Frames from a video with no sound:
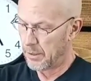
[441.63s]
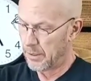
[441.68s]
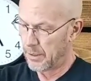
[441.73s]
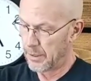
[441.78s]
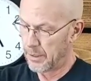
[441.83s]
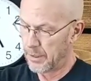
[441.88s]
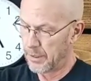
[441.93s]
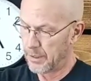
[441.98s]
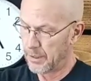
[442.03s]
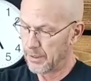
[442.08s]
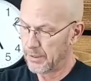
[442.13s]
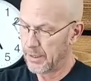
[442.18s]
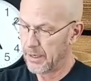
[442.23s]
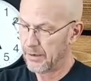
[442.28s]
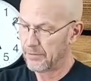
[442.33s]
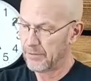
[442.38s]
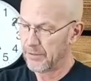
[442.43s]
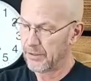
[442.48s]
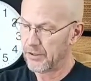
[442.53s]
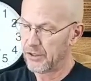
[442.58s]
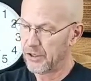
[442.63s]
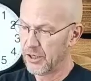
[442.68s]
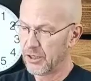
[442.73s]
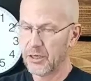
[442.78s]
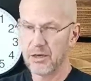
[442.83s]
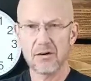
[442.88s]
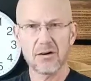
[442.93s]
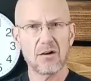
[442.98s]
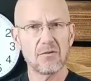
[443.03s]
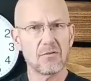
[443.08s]
And I didn't have any
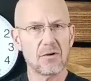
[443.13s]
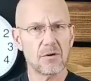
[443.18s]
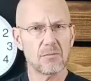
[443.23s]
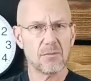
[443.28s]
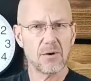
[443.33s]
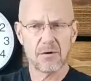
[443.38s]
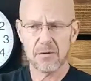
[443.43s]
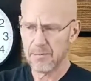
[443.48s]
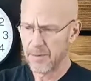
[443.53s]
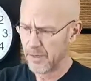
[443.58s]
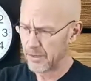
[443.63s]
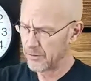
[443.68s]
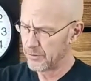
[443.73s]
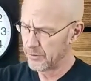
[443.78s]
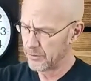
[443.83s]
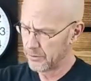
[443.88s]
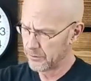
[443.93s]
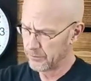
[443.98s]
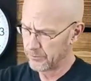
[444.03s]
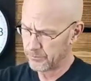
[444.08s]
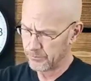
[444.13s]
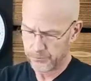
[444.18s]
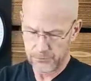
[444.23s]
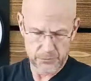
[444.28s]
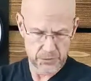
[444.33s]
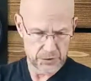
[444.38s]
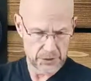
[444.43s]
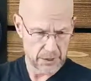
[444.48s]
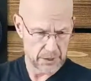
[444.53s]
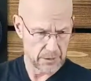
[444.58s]
chicken, or I would have probably made
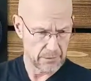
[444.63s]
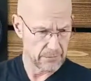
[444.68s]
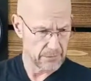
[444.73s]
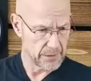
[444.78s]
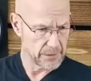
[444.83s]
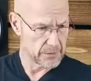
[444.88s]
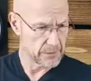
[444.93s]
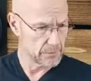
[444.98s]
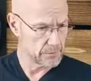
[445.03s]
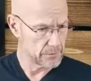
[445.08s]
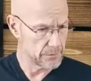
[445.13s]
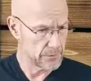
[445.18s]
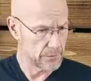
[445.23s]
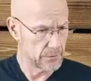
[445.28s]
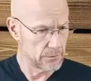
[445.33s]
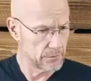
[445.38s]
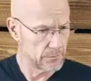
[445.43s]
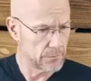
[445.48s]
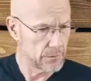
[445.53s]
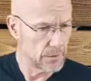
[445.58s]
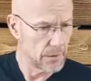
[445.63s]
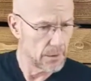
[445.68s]
chicken and vegetable soup.